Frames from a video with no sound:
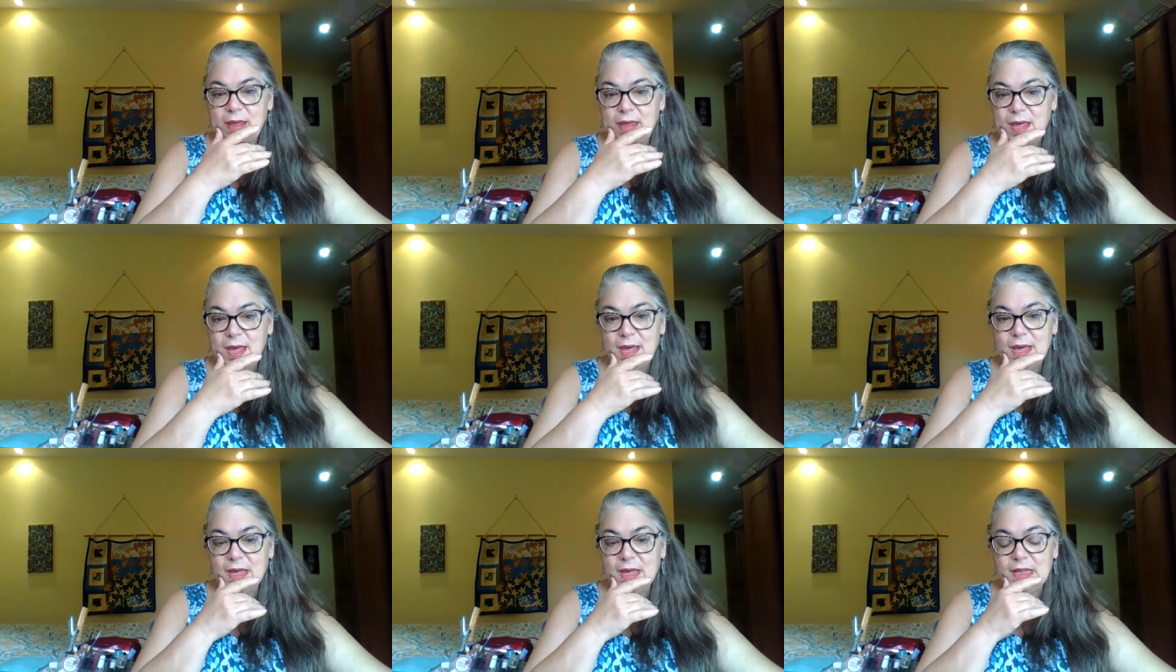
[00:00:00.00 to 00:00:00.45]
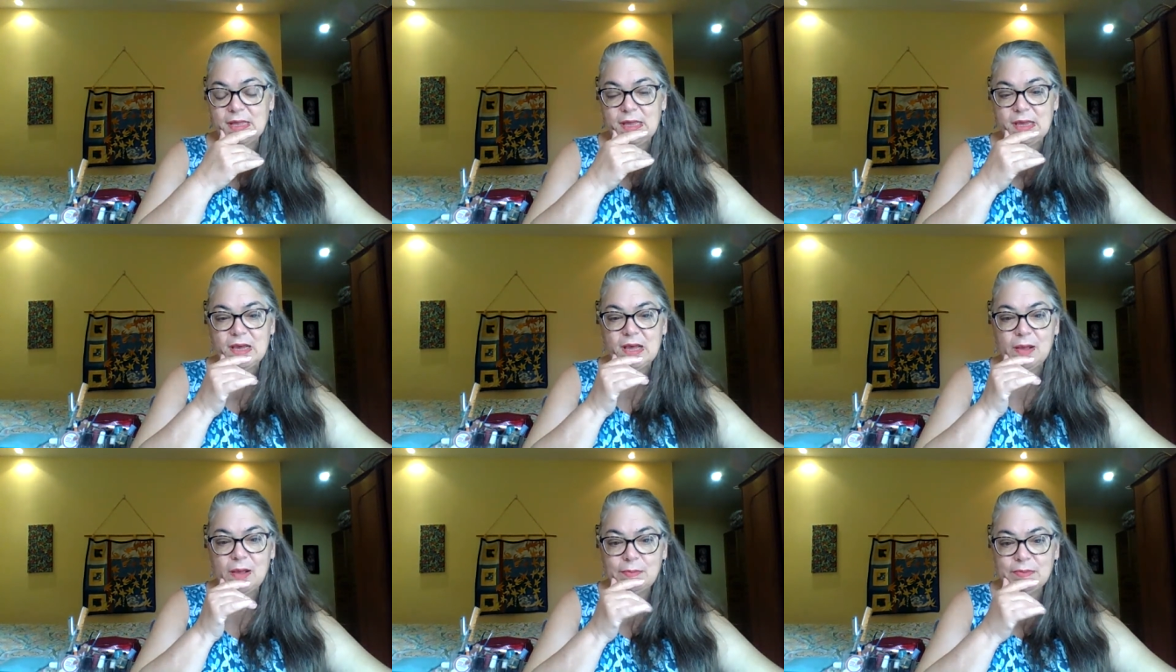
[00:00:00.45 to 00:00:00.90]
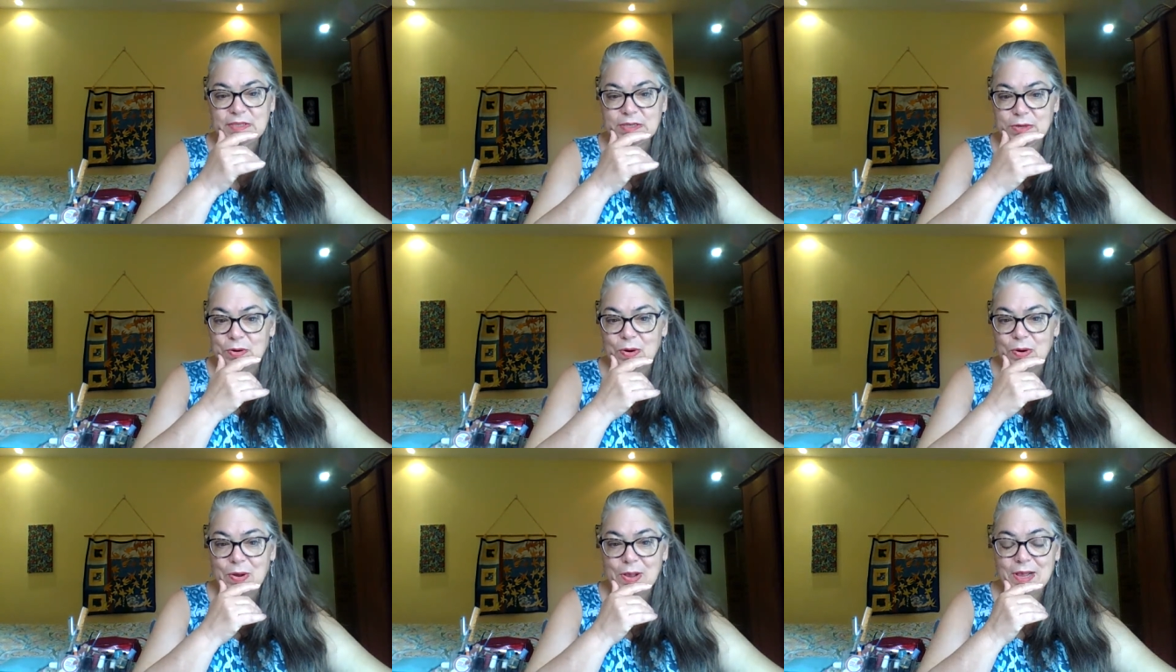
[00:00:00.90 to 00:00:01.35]
And it comes
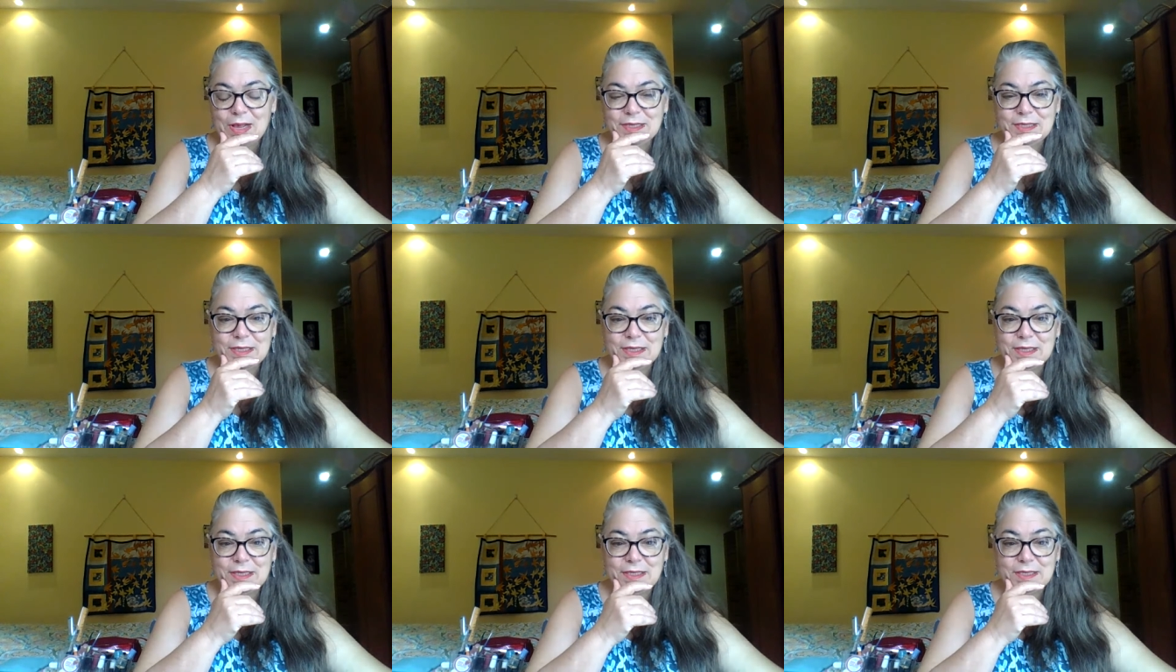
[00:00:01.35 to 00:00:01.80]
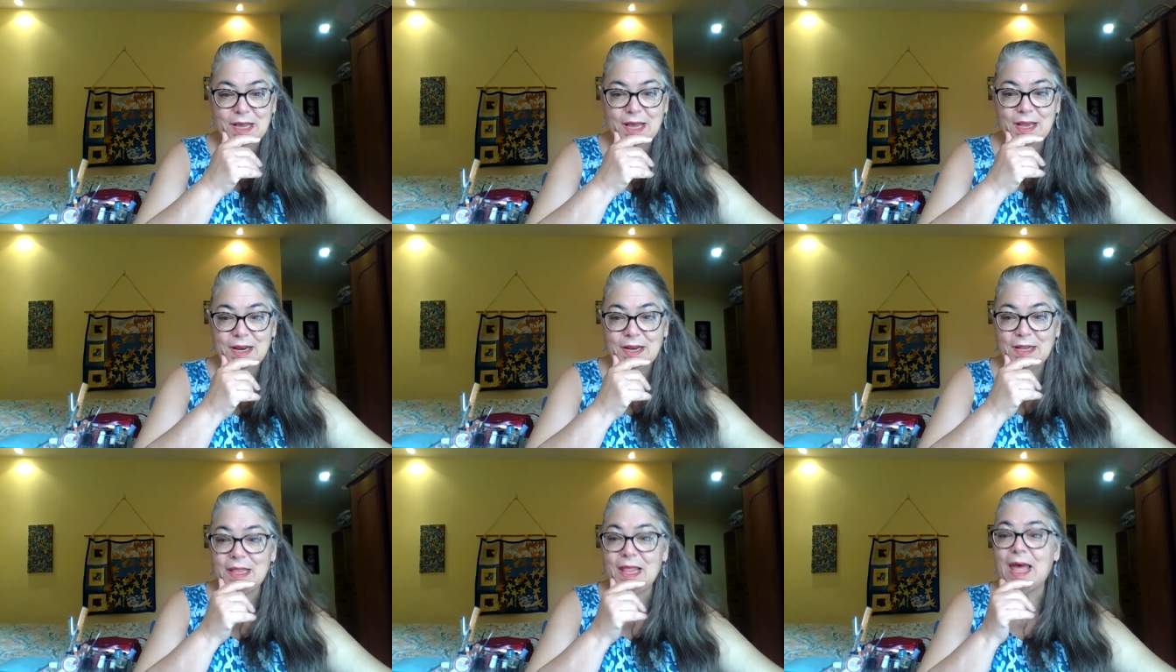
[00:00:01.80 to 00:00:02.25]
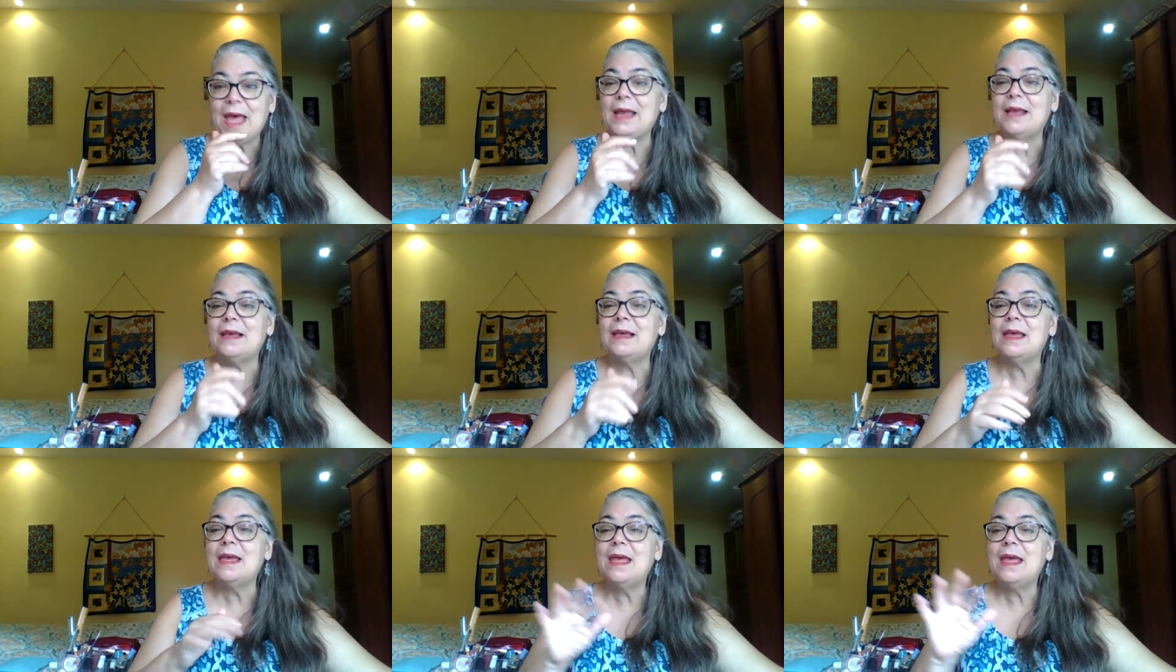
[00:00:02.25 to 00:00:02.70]
across as kind of
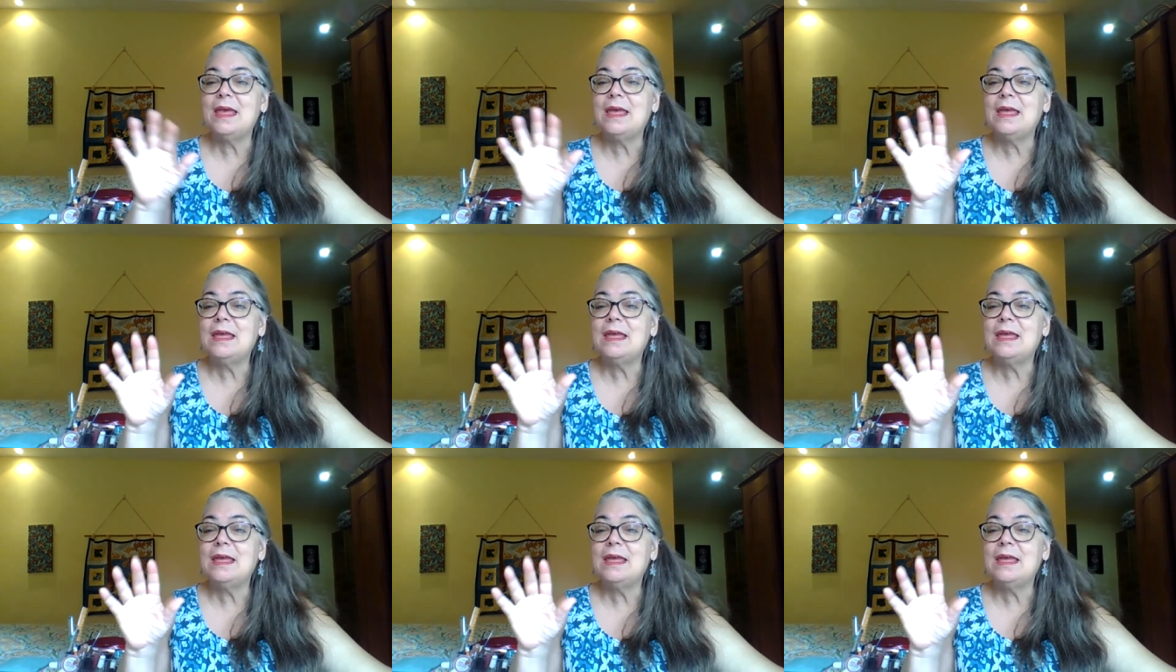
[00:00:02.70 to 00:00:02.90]
like,